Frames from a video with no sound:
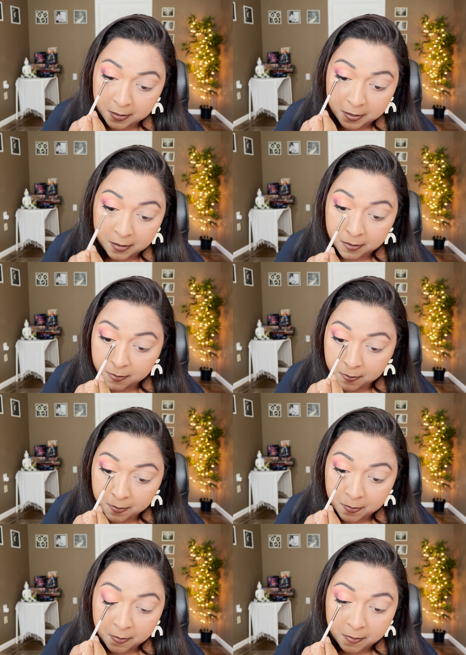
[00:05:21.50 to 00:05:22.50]

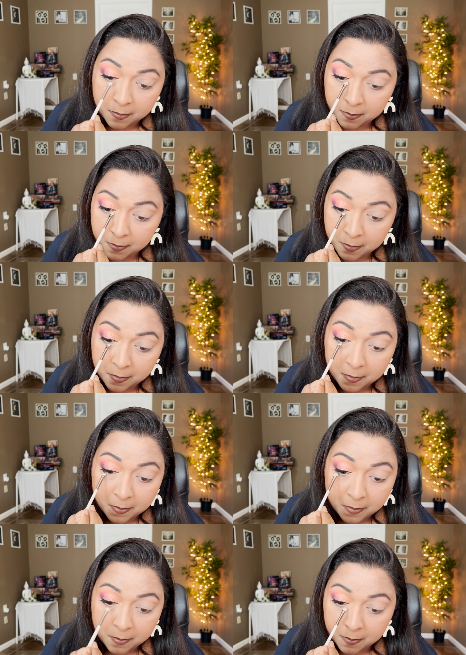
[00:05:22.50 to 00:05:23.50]

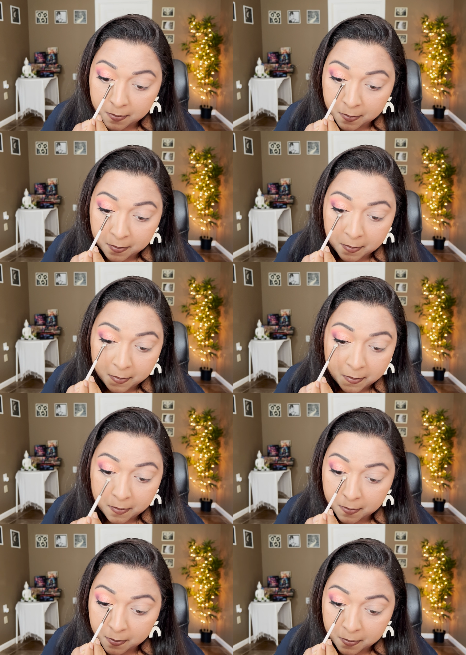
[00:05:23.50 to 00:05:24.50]

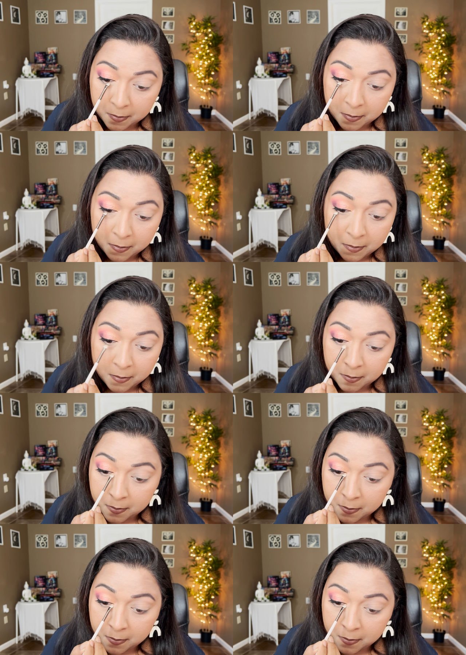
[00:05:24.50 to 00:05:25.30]
(silence)